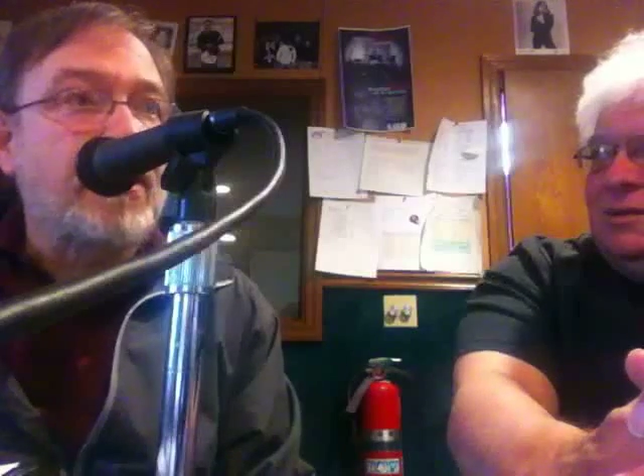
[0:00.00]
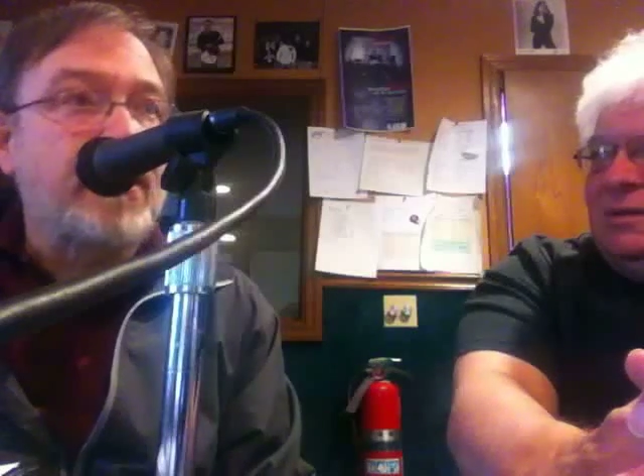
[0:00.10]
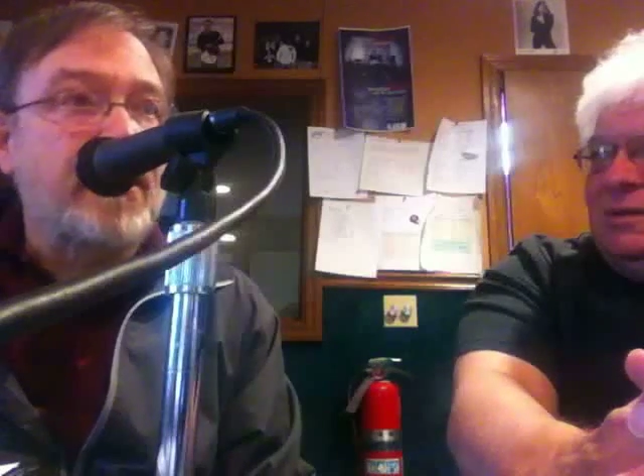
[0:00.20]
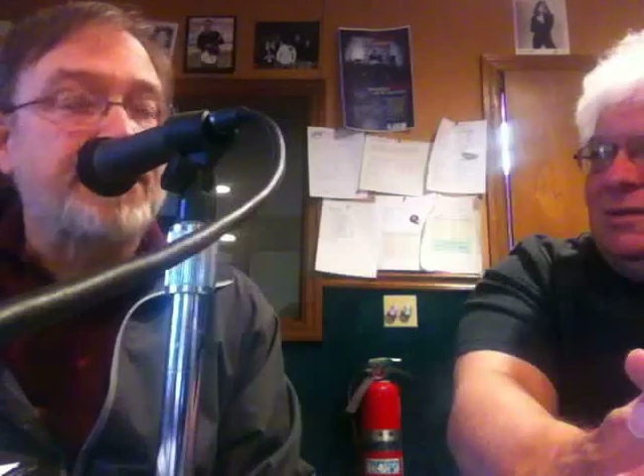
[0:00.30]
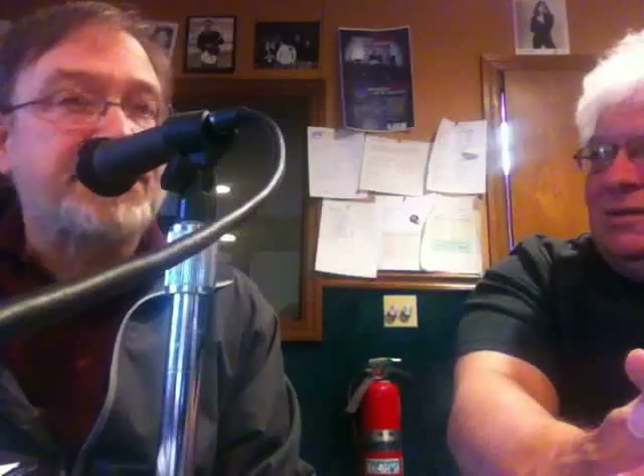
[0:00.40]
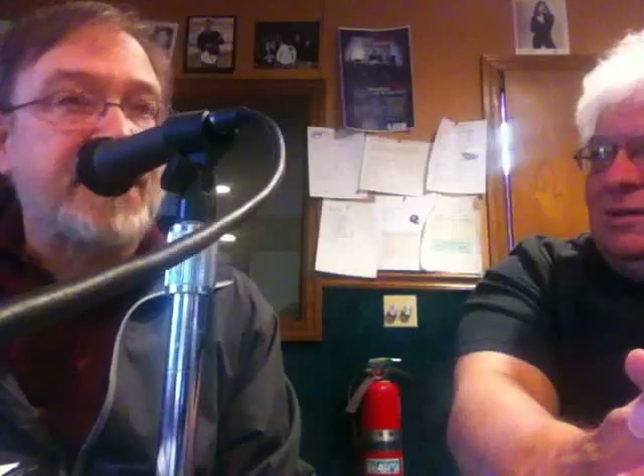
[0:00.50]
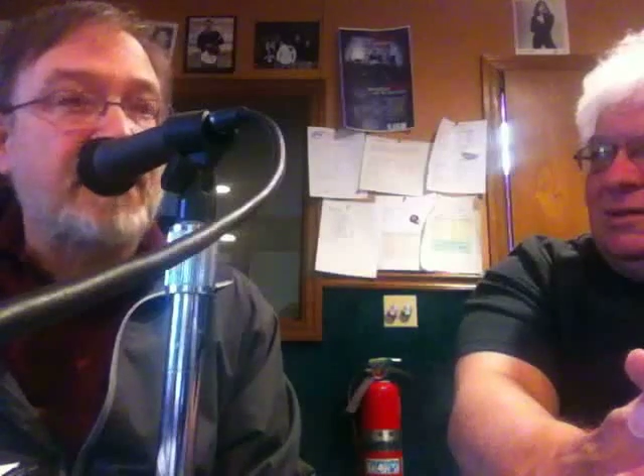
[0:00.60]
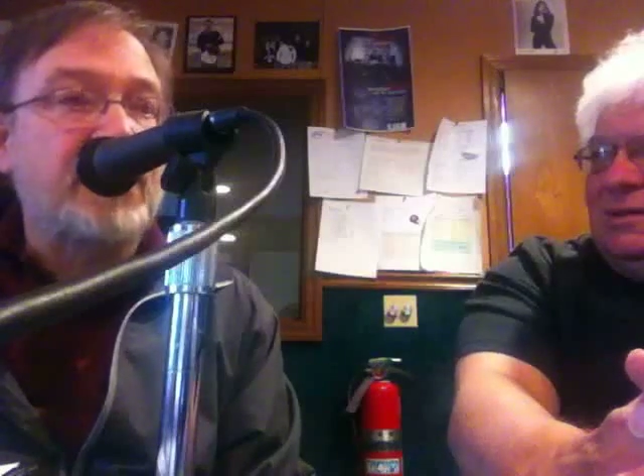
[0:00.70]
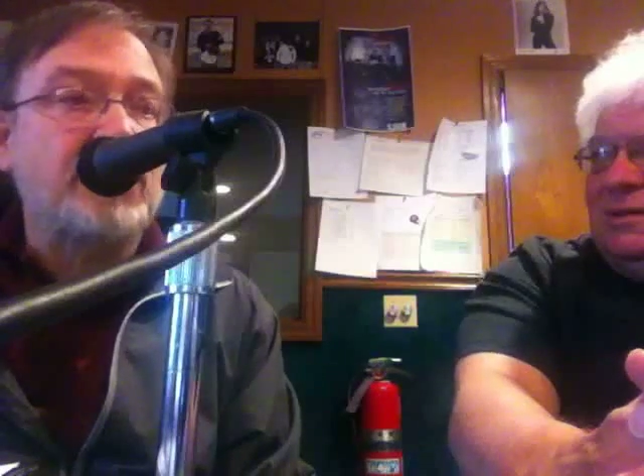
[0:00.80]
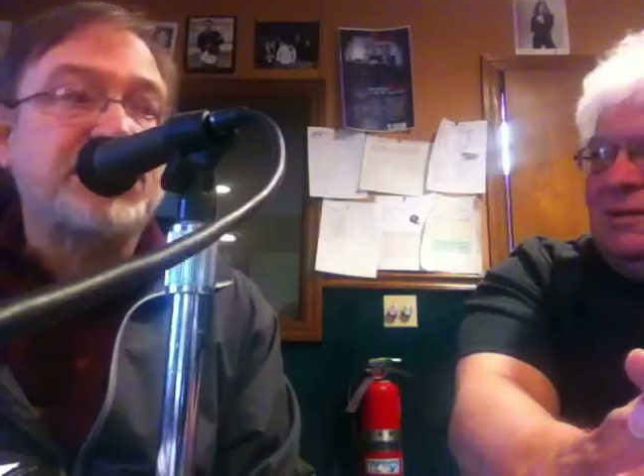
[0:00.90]
It was a
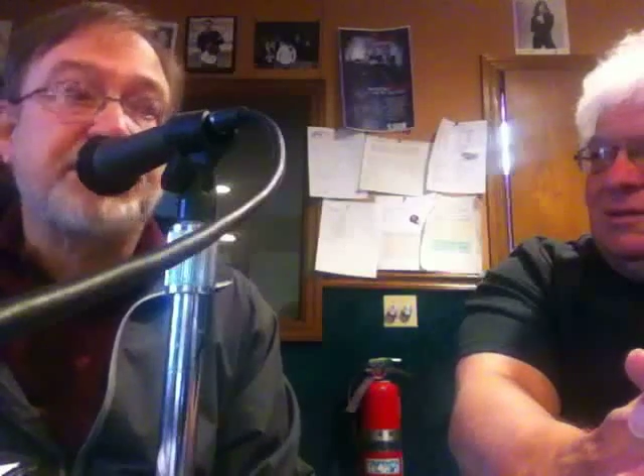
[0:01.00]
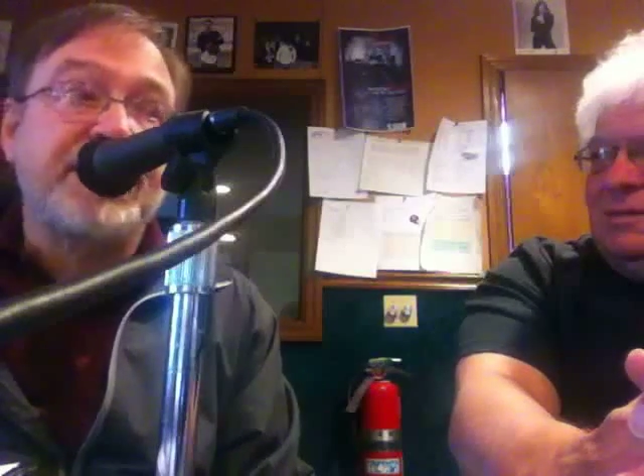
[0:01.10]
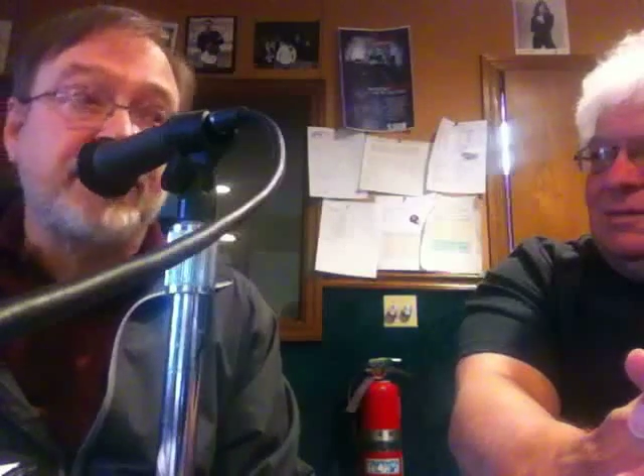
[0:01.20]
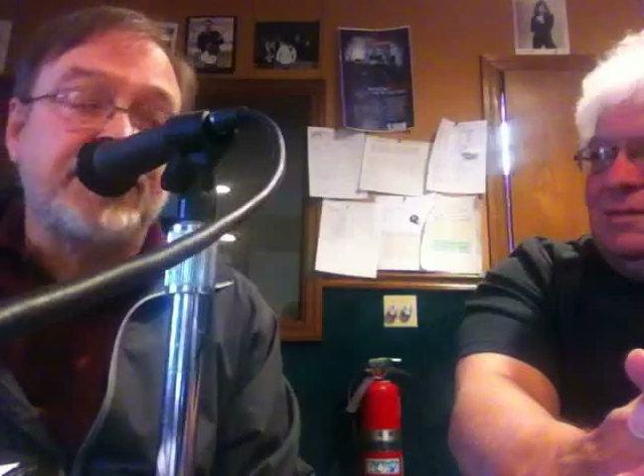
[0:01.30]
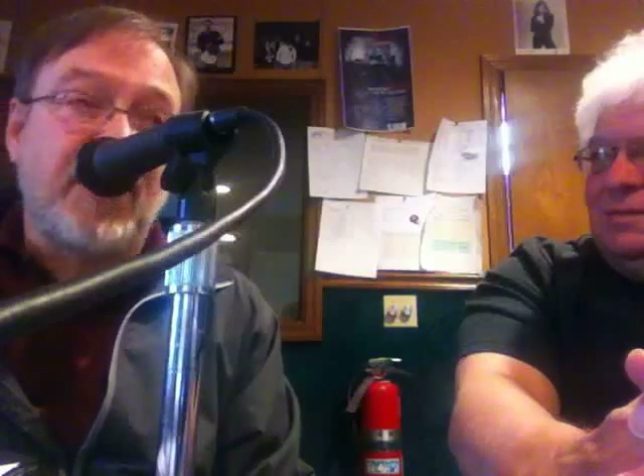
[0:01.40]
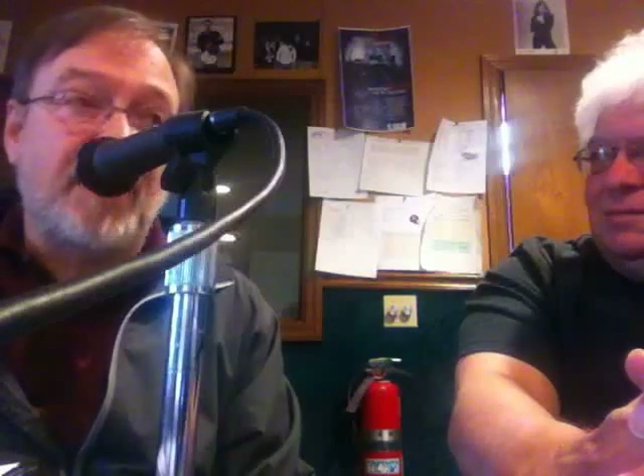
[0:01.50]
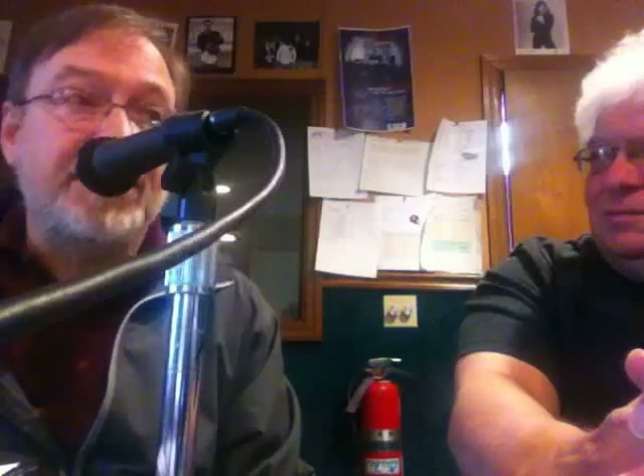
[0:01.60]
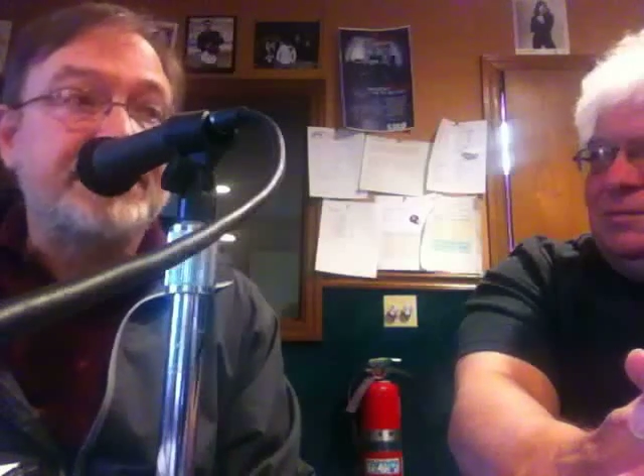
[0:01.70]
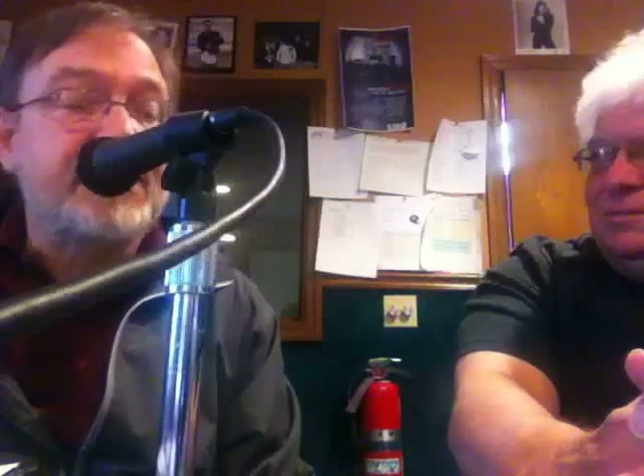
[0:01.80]
town called Spindletop.